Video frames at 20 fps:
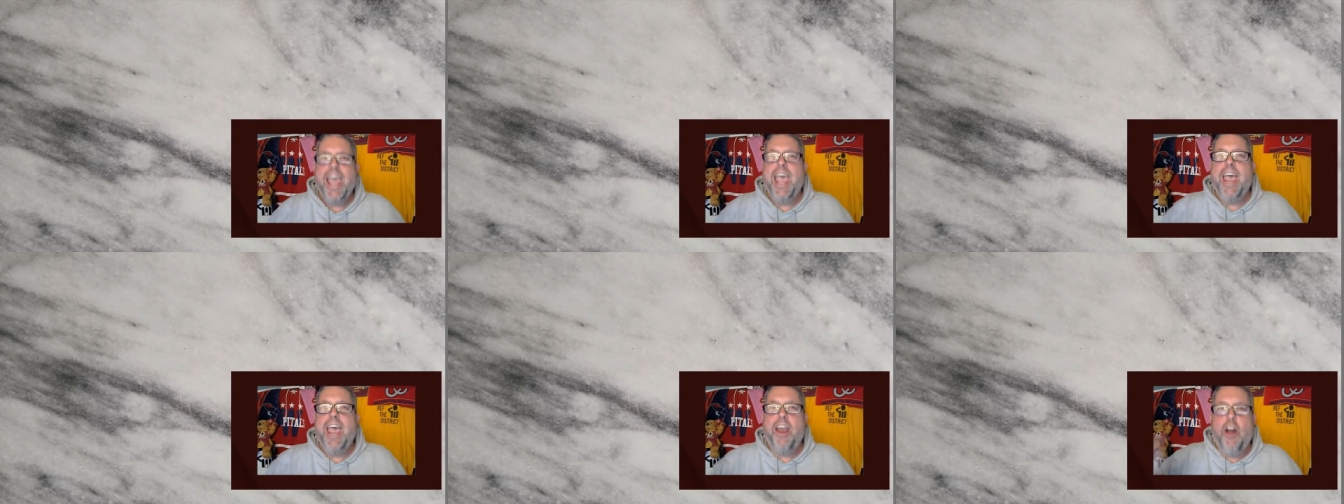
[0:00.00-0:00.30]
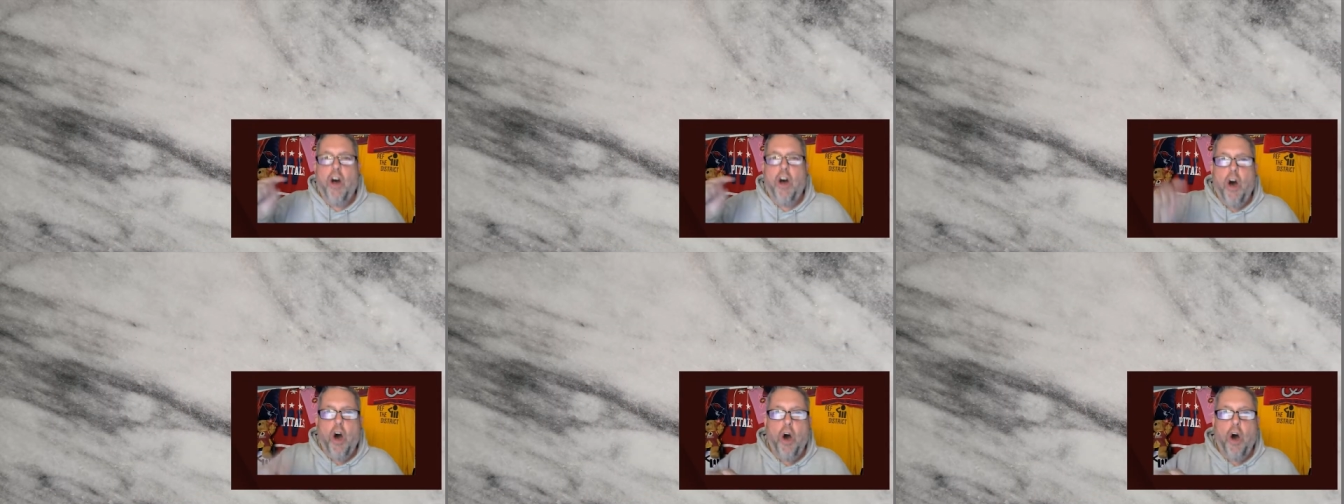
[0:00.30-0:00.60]
And
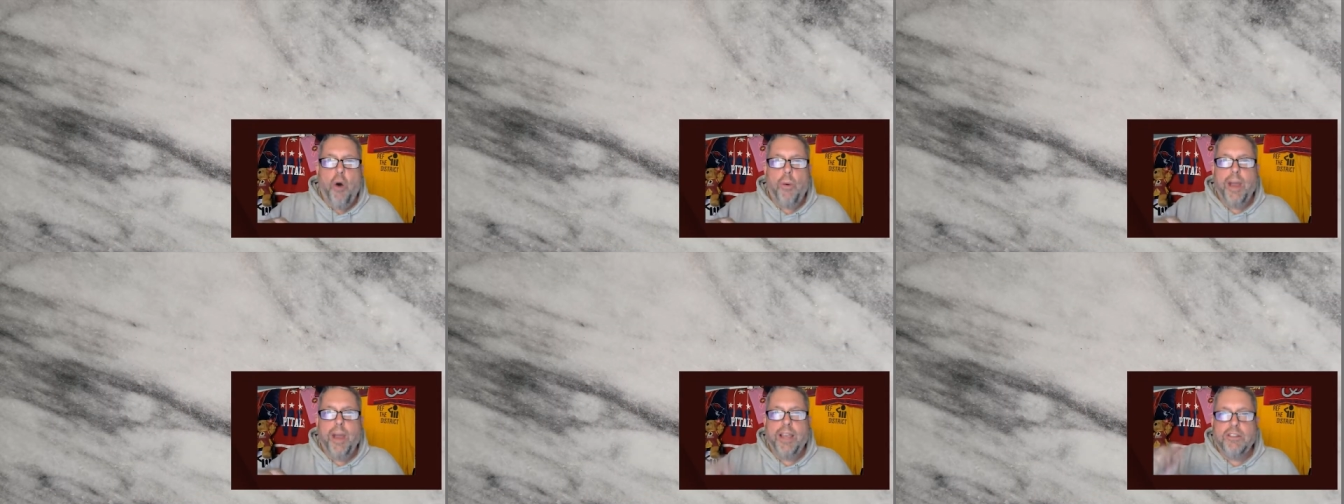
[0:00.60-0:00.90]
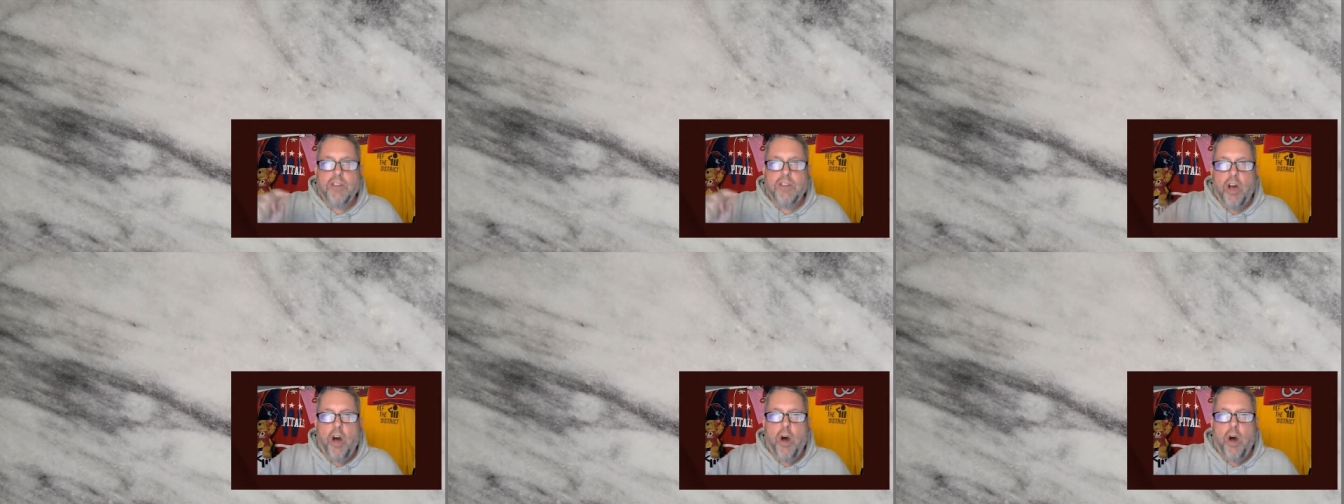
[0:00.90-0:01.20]

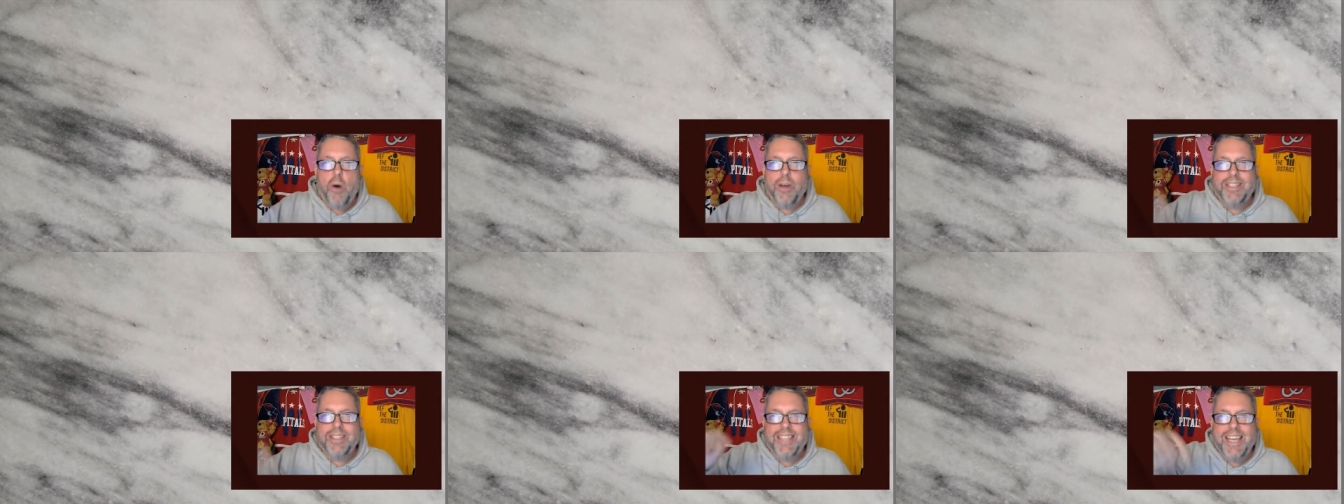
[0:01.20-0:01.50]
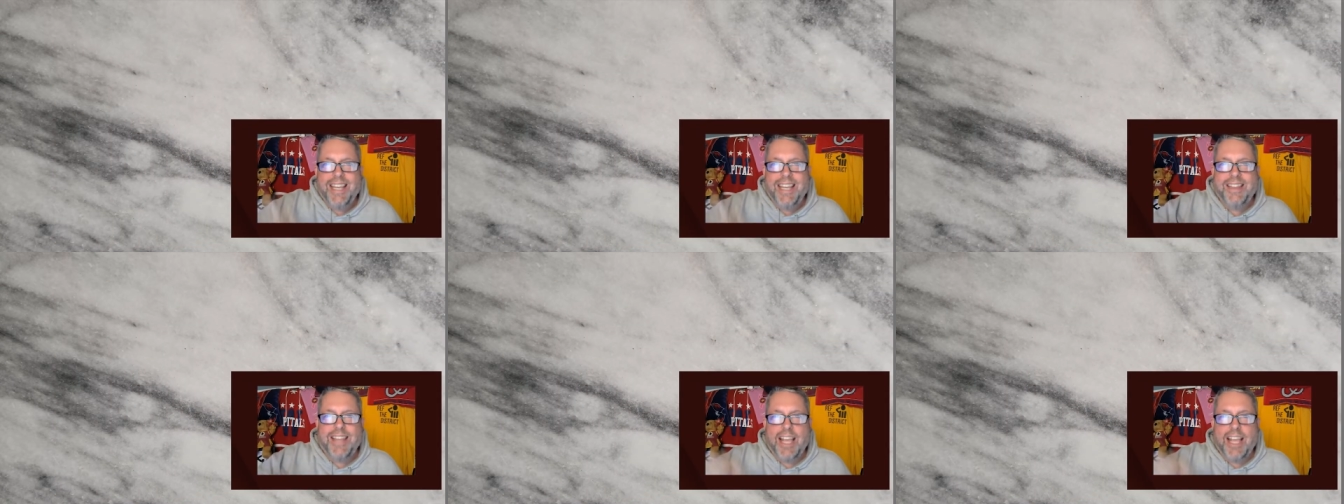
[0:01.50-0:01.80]
always, always
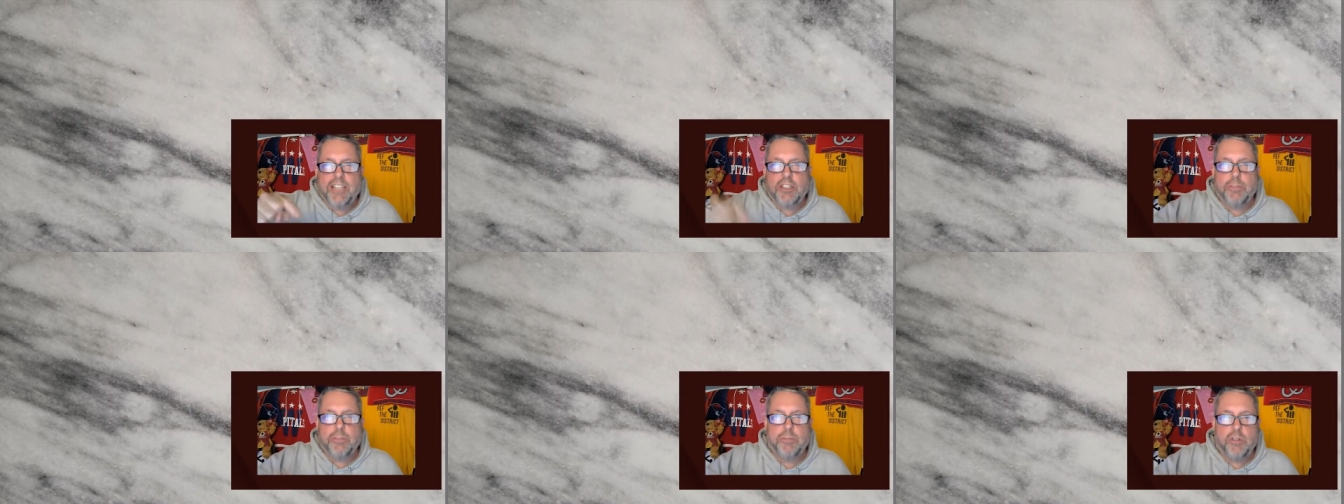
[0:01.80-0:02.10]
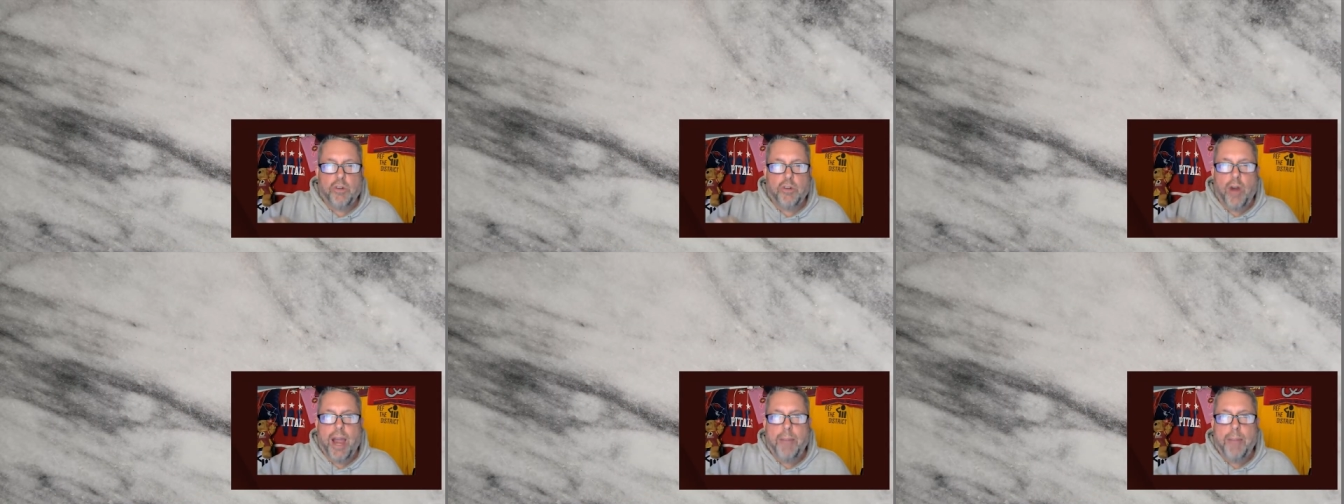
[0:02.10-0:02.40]
hit that
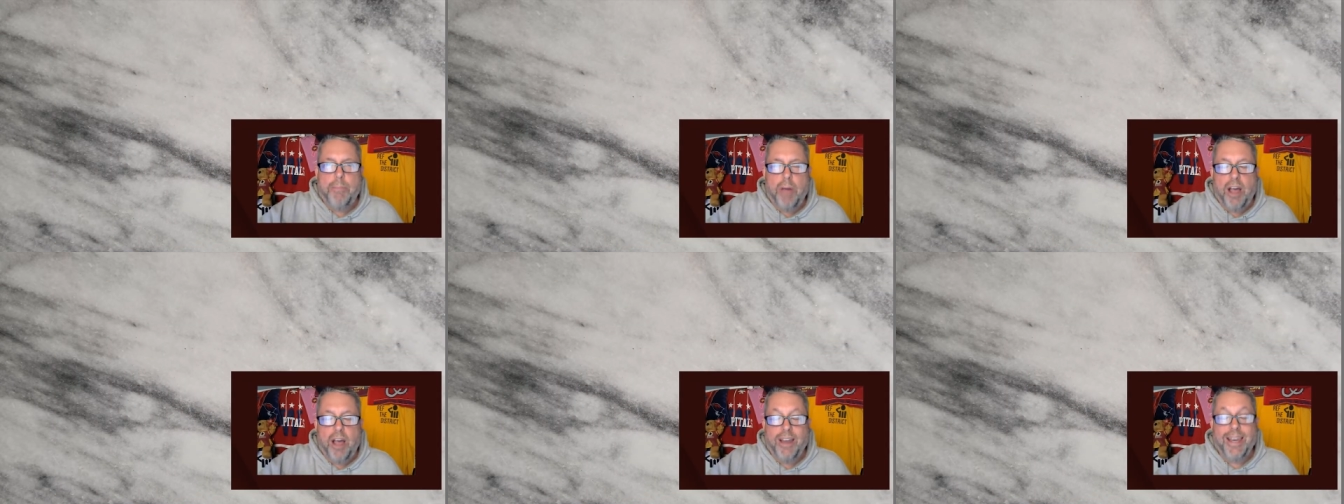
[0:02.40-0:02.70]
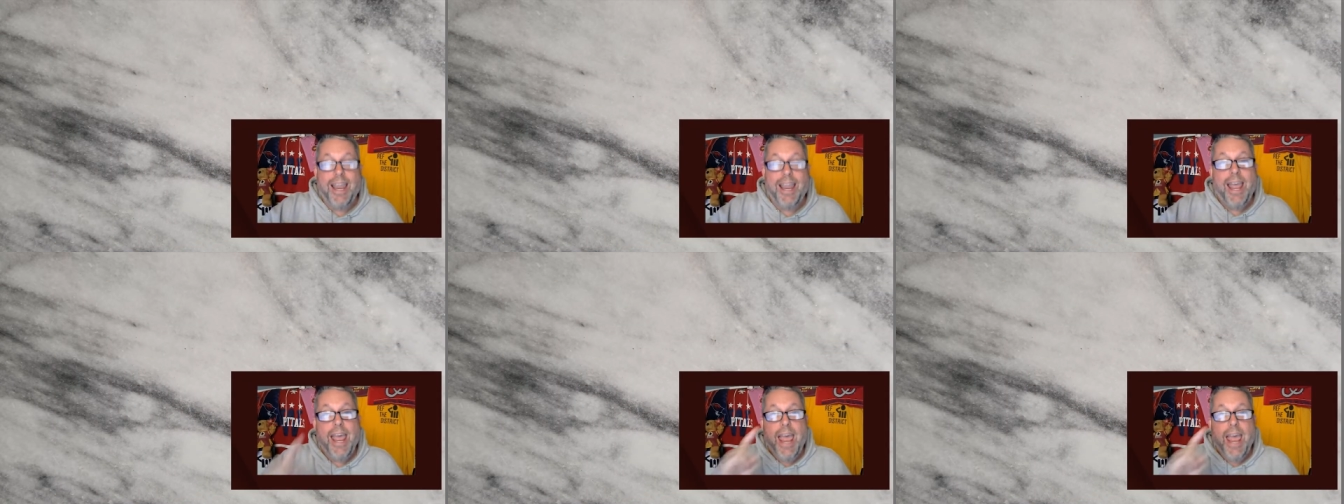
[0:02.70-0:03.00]
subscribe button
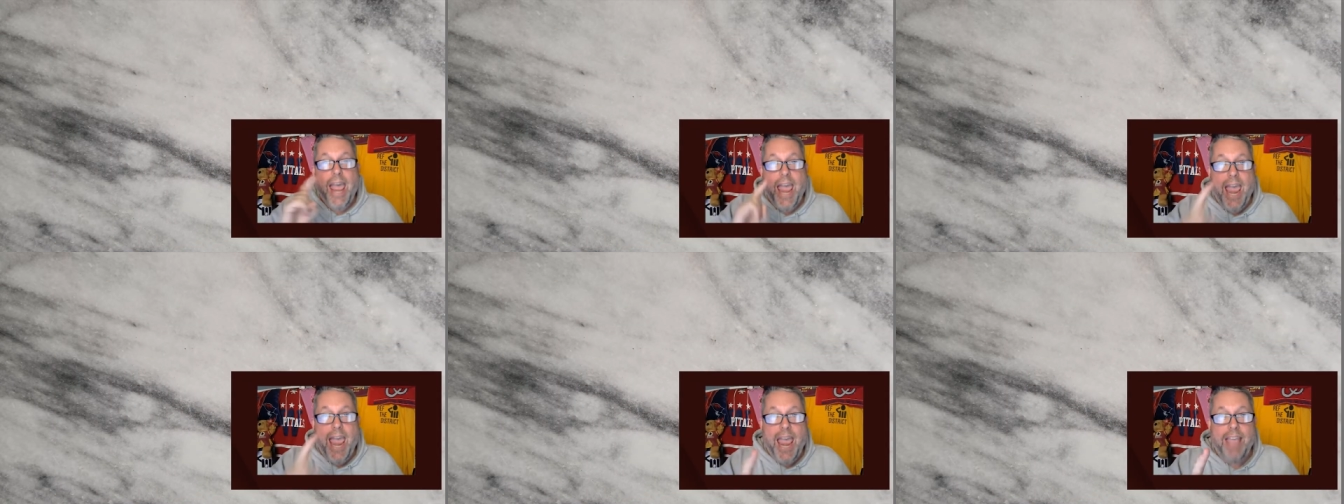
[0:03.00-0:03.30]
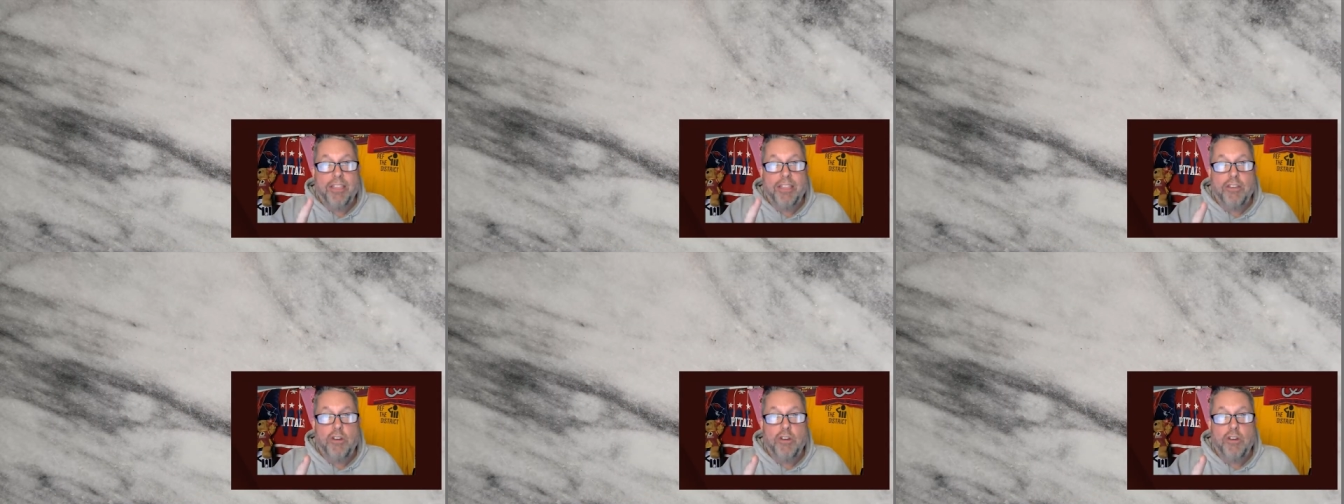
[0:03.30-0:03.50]
and the